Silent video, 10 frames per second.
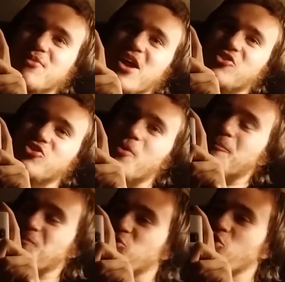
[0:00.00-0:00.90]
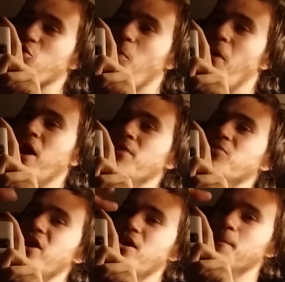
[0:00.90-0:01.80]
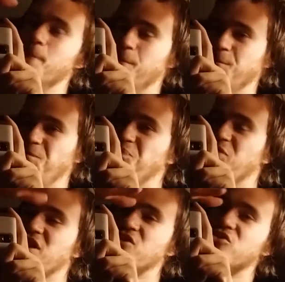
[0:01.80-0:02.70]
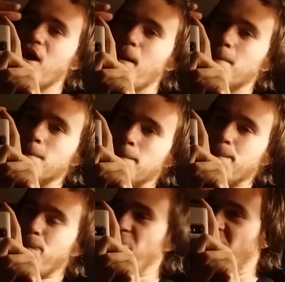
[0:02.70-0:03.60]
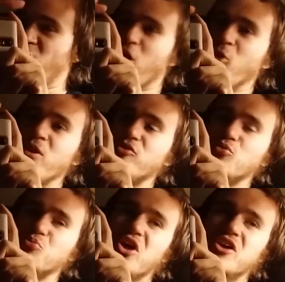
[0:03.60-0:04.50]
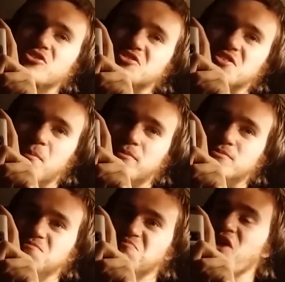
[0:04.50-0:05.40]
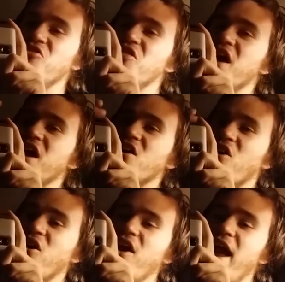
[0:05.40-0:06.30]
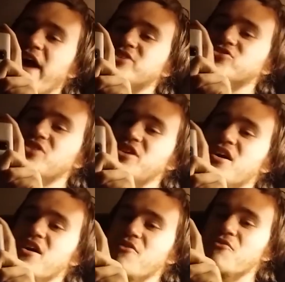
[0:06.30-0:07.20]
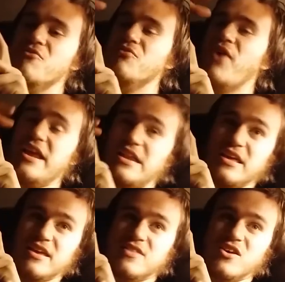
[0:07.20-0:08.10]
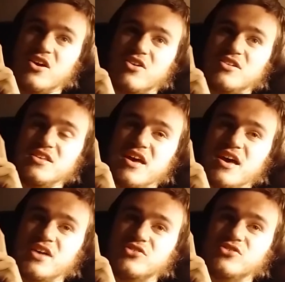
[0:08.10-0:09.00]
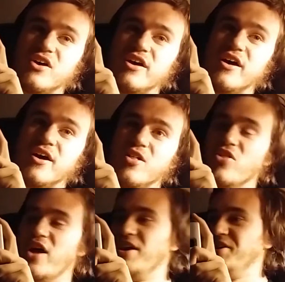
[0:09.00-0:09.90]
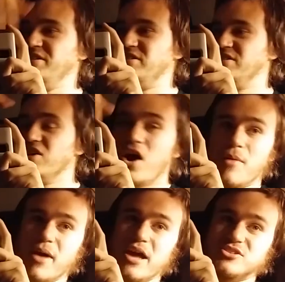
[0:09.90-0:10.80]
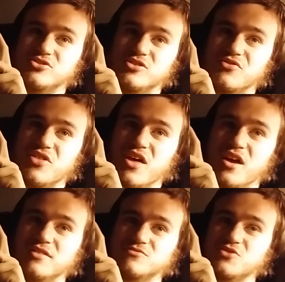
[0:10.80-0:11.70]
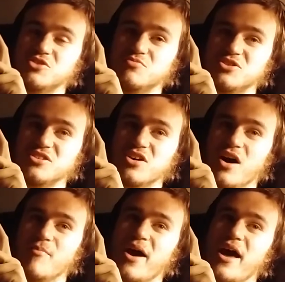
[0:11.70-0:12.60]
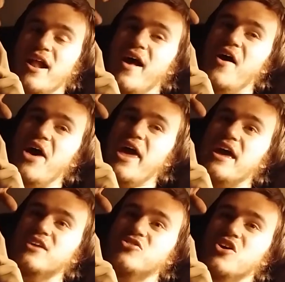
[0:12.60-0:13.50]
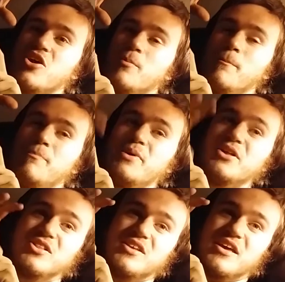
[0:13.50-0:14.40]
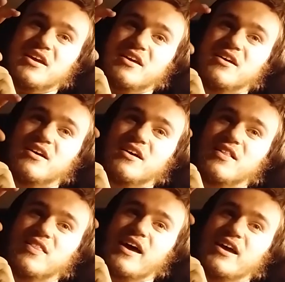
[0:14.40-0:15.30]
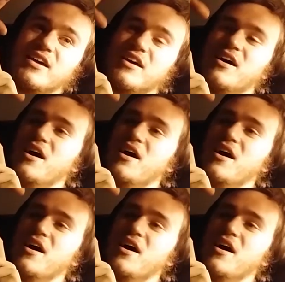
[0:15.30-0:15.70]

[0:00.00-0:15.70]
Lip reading: Yes. So the bottom layer is low-level players, and they are actually fighting in the RTS, like in a combat sort of thing, first-person combat, and they're building like